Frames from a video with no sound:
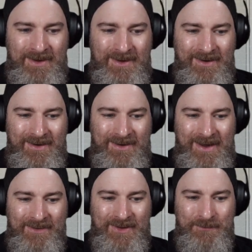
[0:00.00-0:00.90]

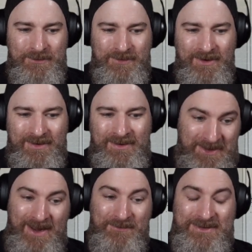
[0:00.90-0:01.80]
And then we've got,
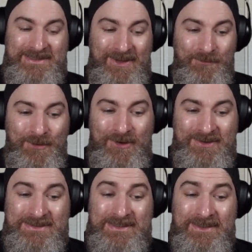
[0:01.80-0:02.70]
can't even say the
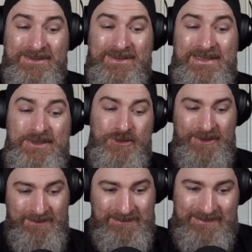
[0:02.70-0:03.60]
word,
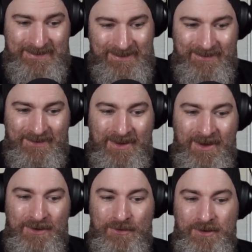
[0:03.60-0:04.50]
synesthesia, the
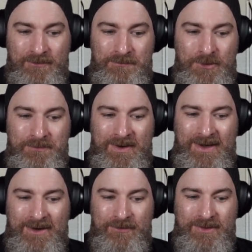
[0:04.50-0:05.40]
color of movement.
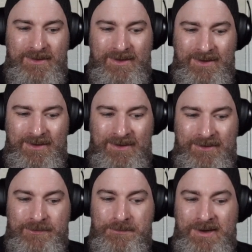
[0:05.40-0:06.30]
Everything
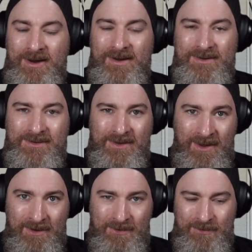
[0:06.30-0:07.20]
leaves behind
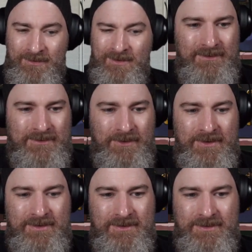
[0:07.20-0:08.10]
color. So
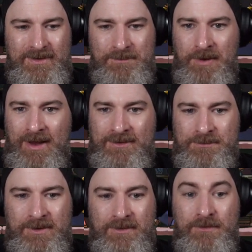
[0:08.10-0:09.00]
this is the
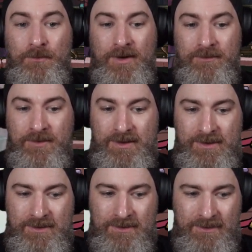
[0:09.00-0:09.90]
blacksmith, one of
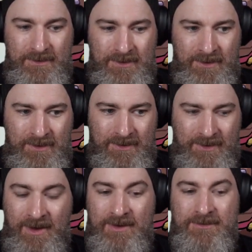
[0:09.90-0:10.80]
the
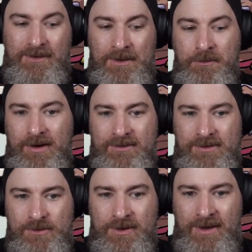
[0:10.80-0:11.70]
castle upgrades
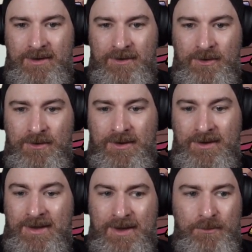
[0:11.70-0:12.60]
that you can unlock.
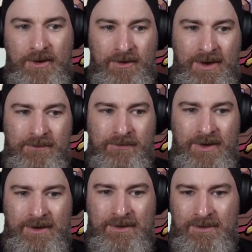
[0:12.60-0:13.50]
Again, we don't have
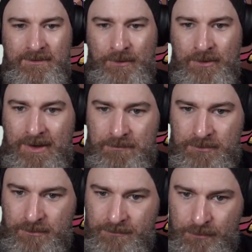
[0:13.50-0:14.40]
any, we're not able
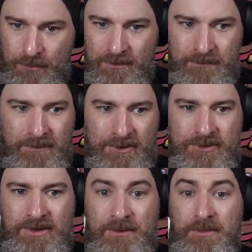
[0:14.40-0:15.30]
to afford much here,